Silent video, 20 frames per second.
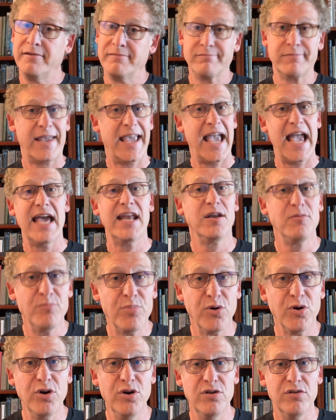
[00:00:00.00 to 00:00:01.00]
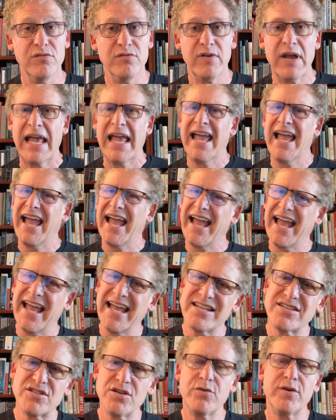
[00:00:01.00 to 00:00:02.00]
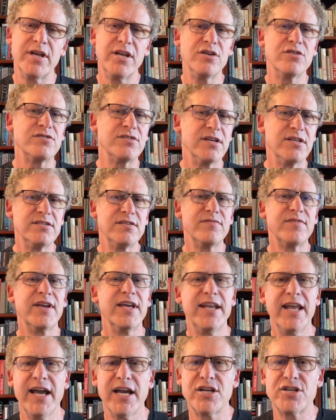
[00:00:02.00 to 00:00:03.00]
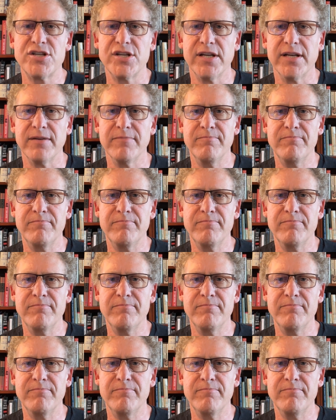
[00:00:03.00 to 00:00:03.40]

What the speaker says: can improve, and so can your sense of connection.